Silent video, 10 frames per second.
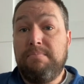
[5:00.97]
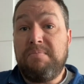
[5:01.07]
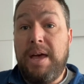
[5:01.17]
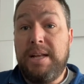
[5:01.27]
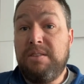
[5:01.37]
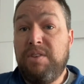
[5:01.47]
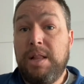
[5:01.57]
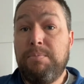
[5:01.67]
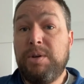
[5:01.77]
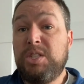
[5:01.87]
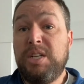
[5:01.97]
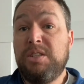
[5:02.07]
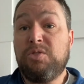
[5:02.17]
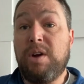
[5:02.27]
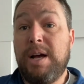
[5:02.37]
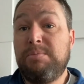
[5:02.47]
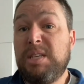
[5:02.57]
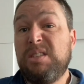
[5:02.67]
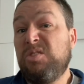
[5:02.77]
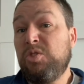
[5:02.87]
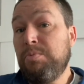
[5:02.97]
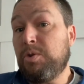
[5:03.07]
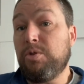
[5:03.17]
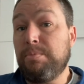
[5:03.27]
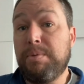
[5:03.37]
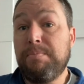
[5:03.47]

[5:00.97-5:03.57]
and develop what she describes as a supergroup.